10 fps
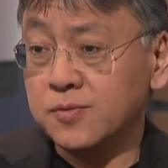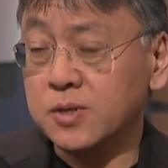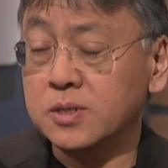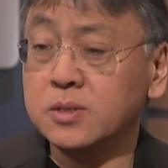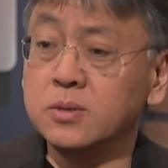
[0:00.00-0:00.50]
of
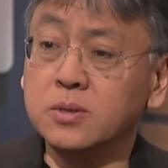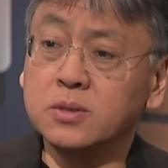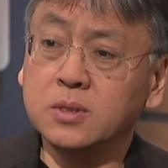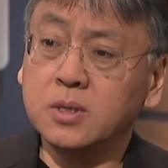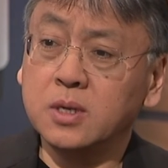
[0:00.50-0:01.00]
this
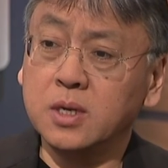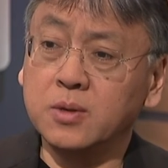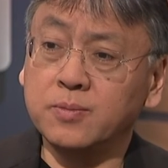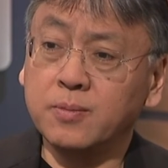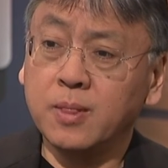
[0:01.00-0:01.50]
sort.
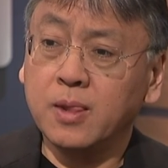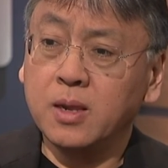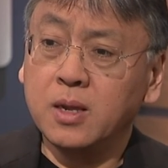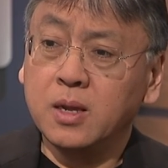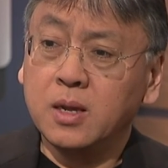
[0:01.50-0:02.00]
Um,
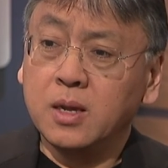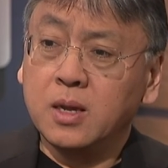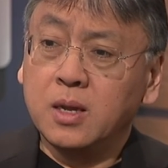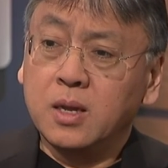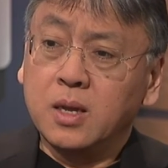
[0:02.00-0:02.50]

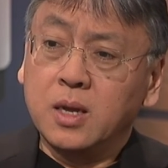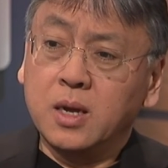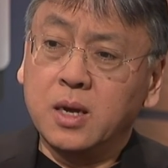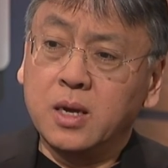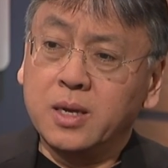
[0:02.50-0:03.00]

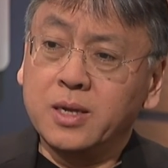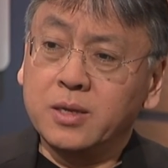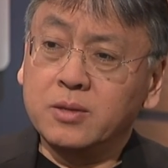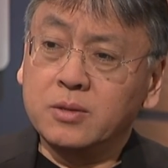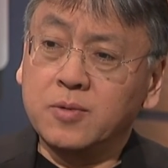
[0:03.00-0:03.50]
uh,
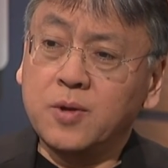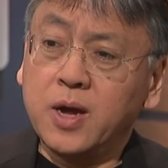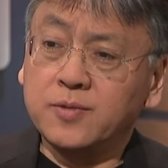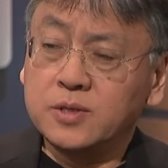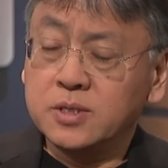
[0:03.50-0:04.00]

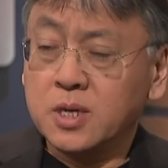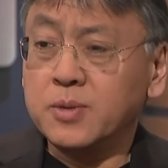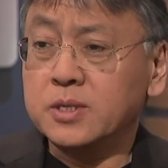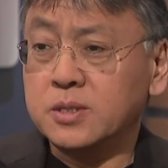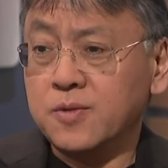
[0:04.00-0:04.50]
derives to some
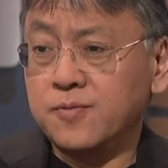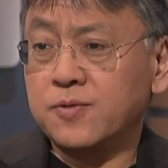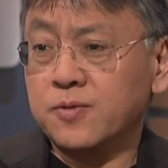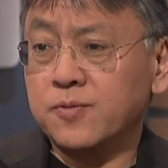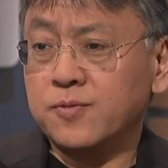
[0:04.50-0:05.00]
extent
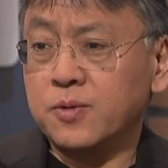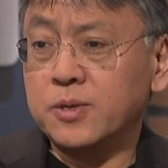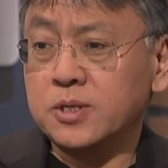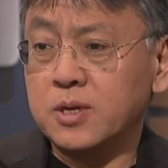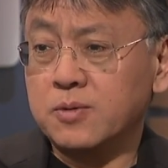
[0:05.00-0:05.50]
from, from
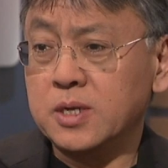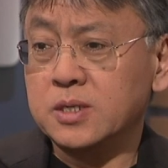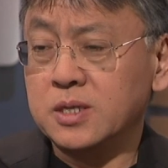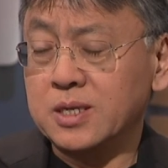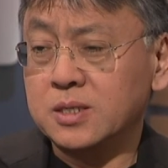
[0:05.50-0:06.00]
a
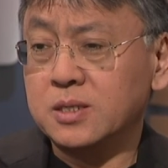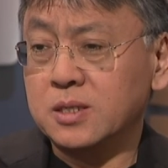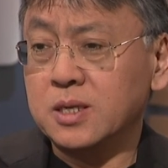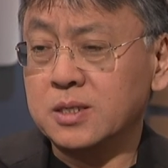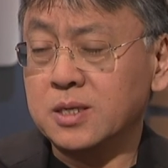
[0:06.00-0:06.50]
generation that's,
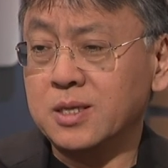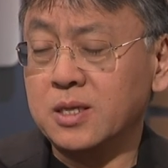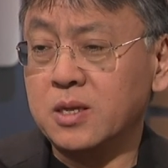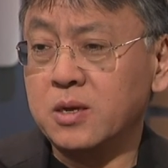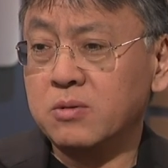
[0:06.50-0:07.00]
that's
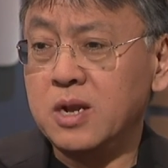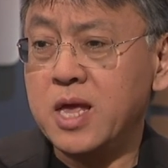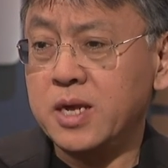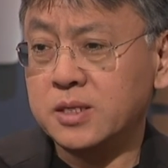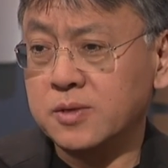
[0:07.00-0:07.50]
known
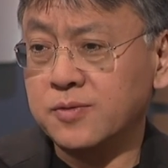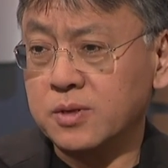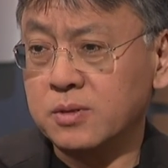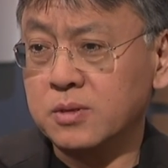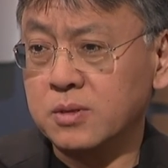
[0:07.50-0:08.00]
less of
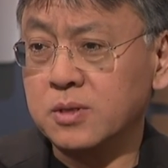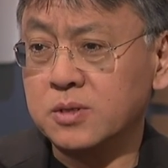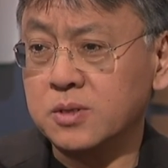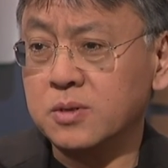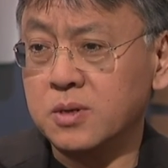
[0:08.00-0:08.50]
the, the
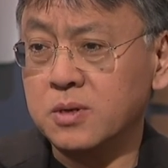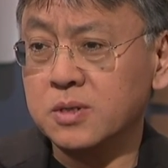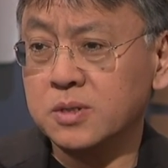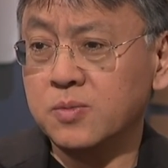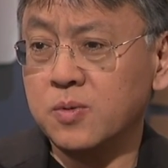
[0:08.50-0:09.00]
true
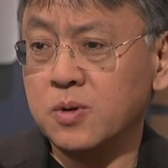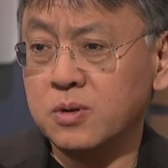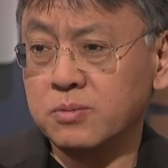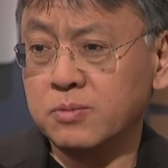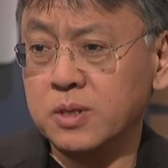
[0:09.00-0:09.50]
horrors of
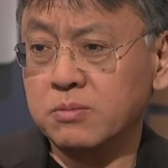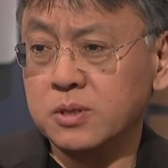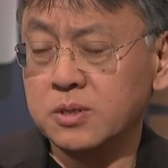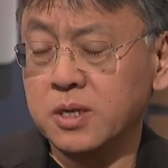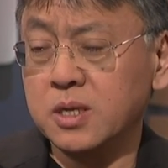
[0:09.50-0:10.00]
war. But,
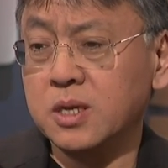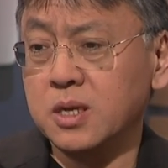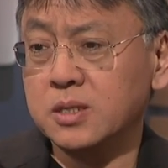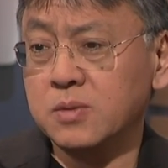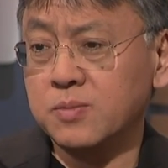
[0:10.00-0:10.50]
so I think it
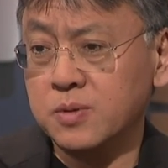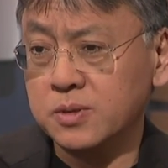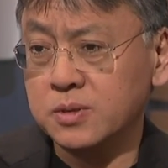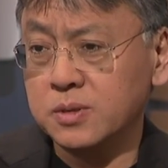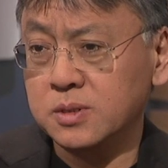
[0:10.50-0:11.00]
is
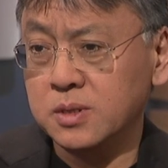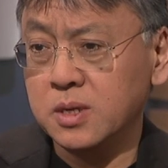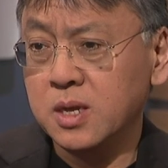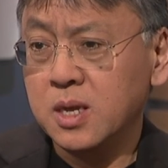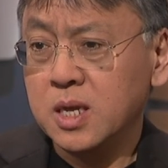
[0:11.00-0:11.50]
important to
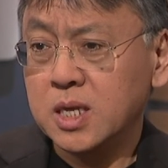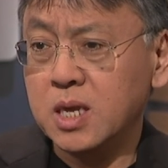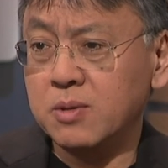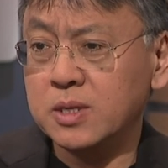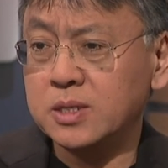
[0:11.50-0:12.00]

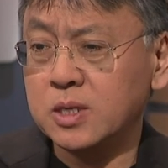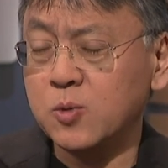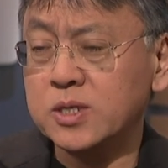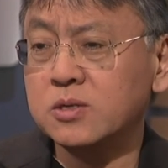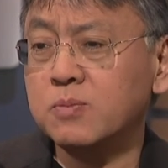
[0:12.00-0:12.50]
keep, it's a
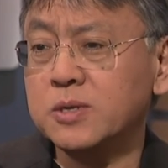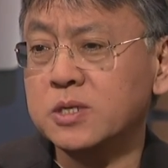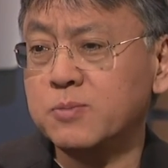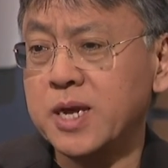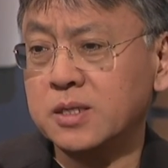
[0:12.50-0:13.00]
question of
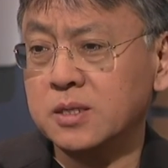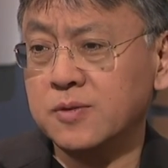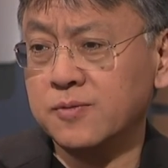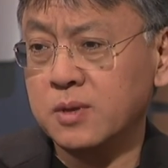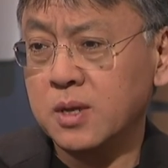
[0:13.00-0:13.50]
perspective.